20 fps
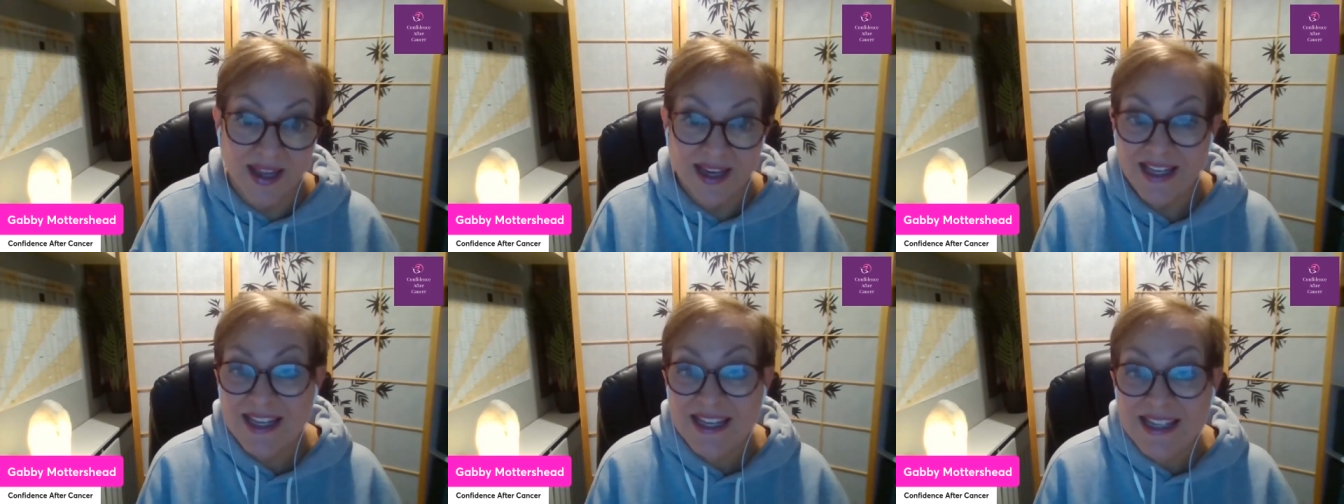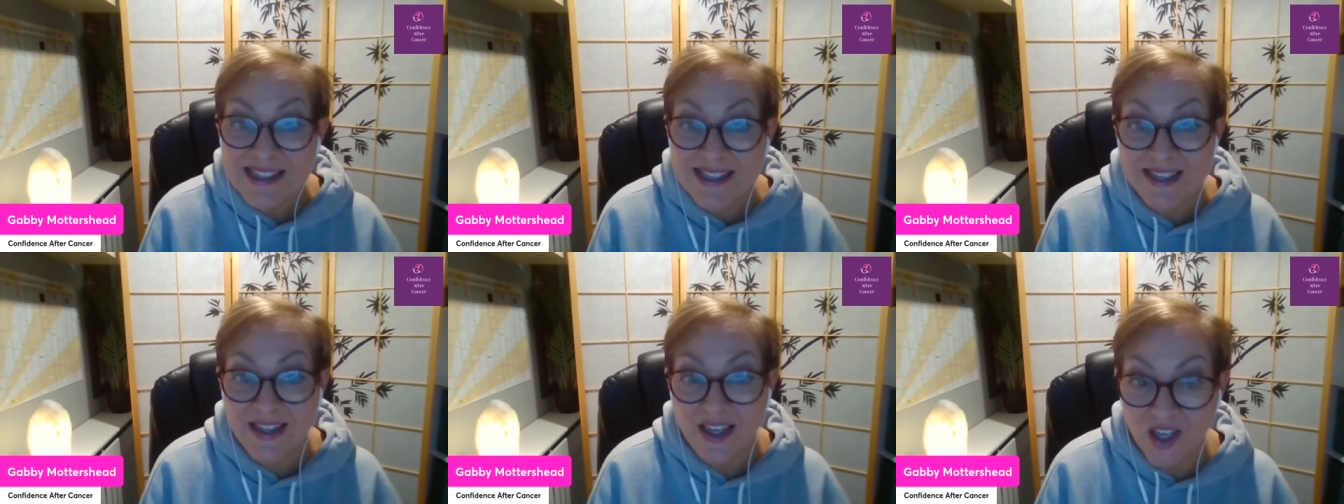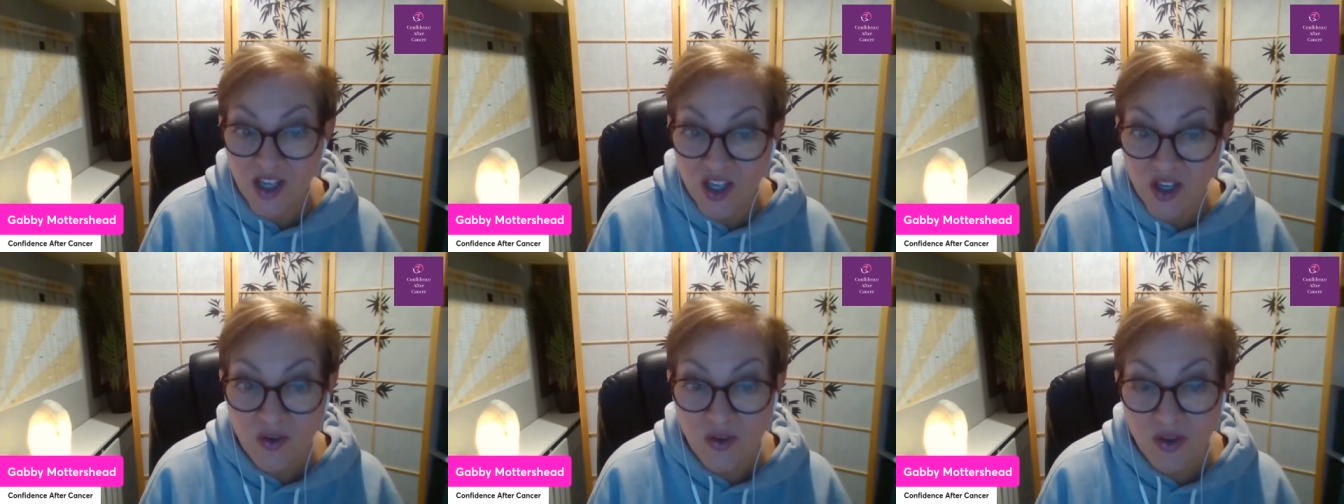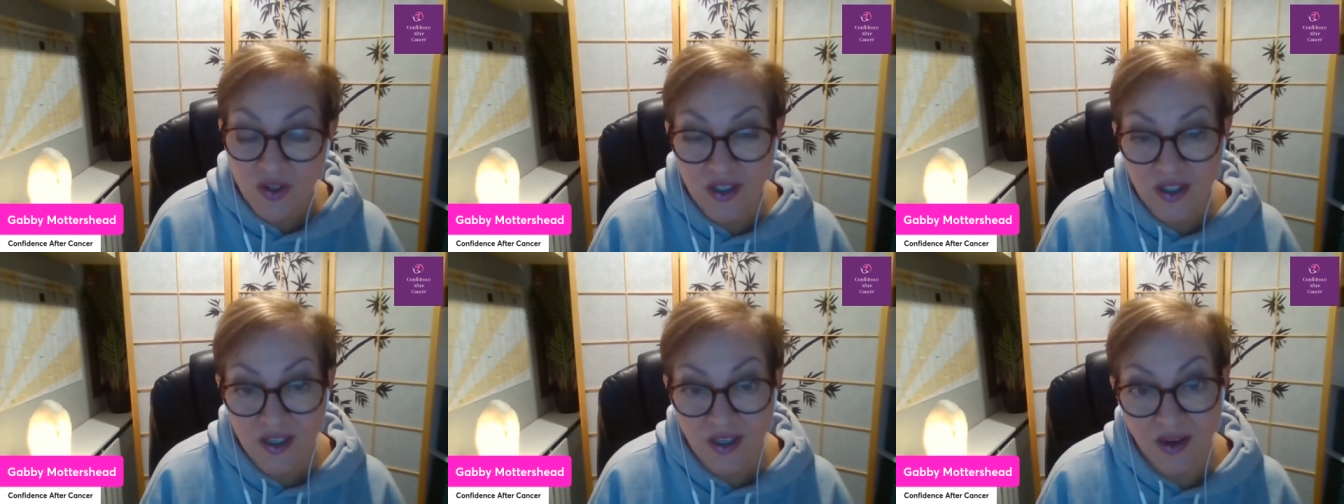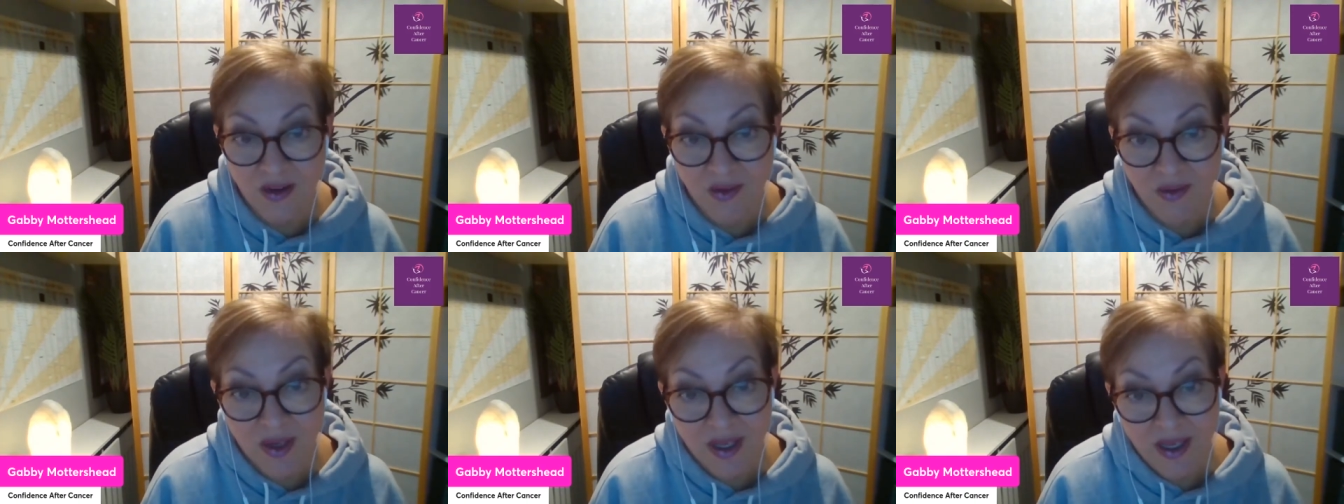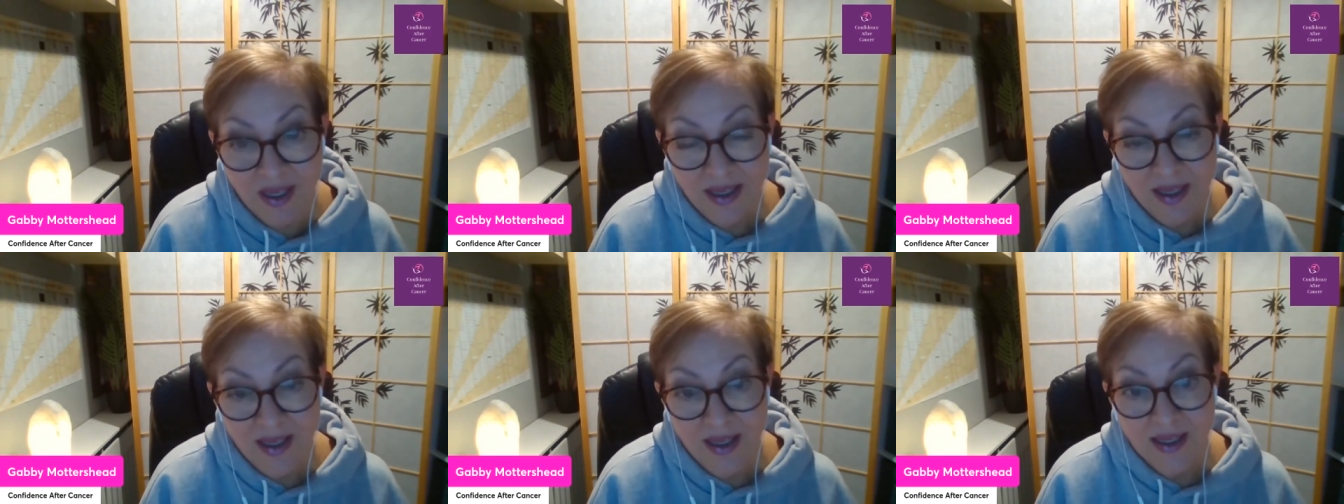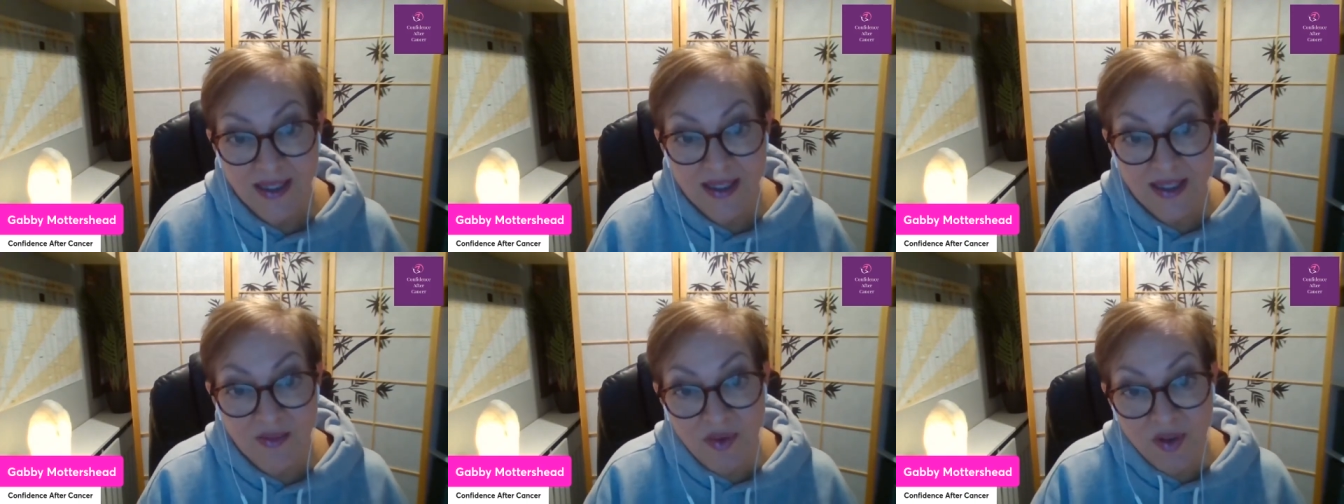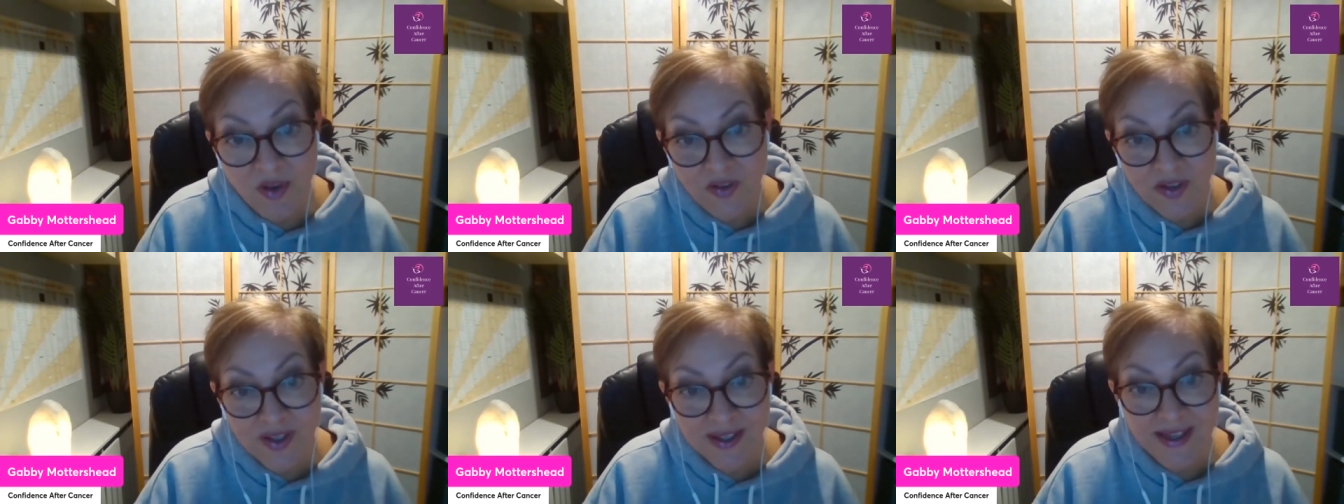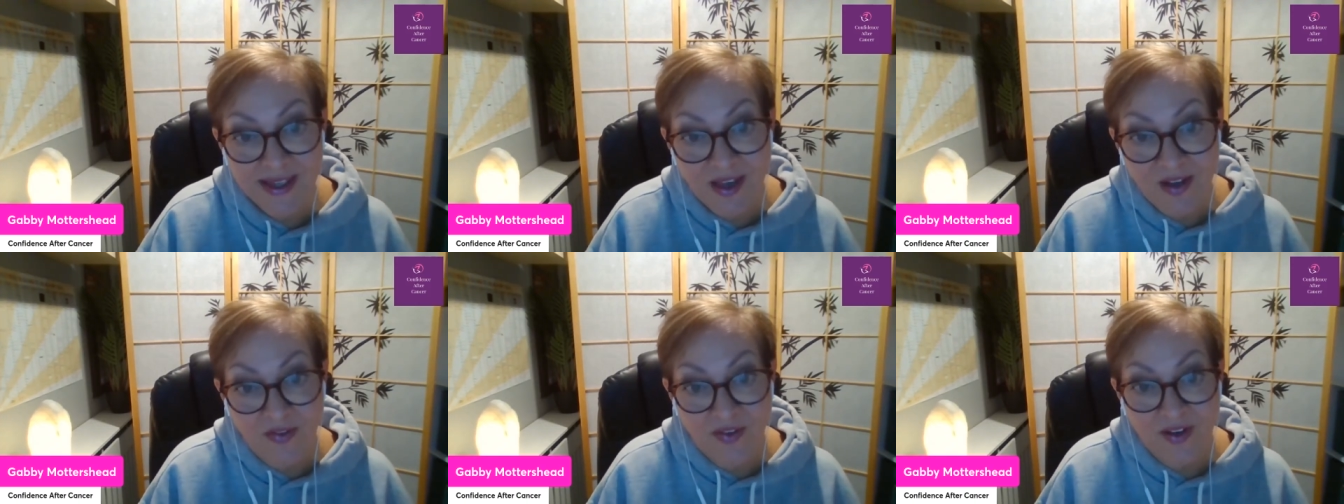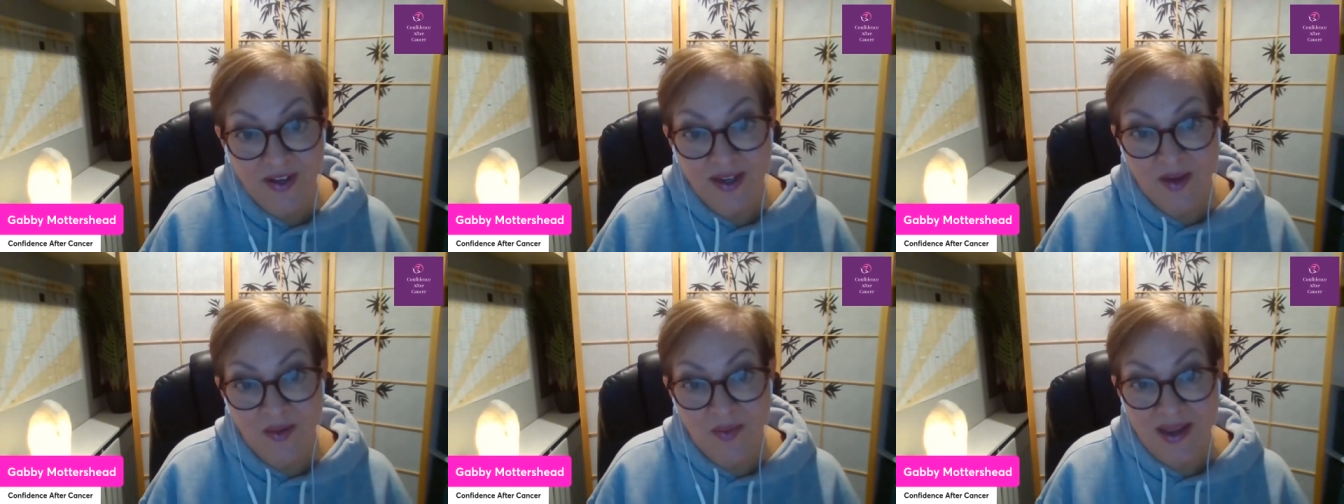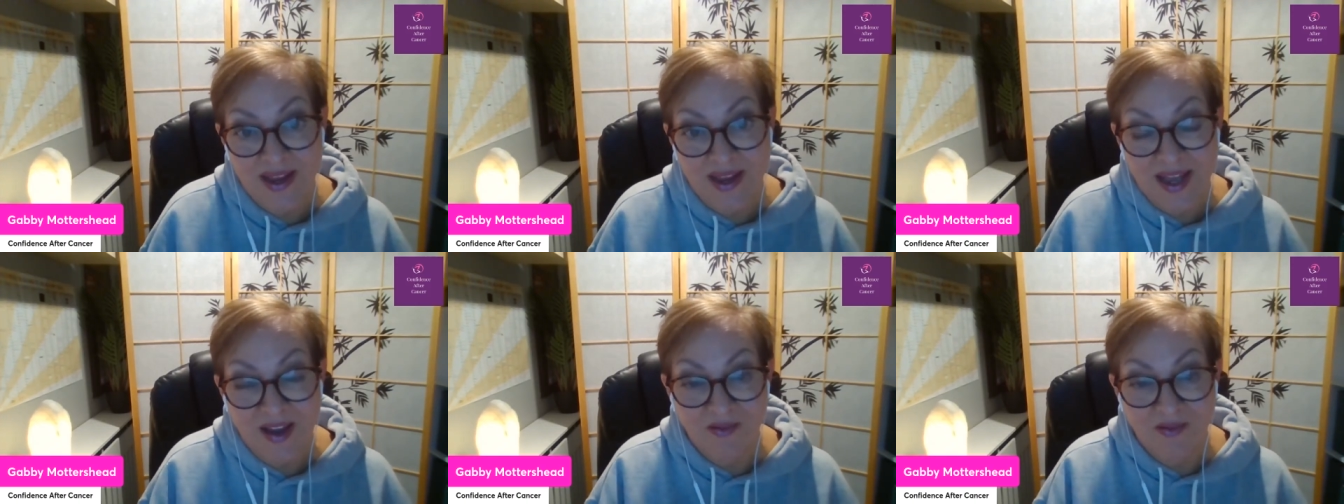and easy that you can do to move yourself a little bit?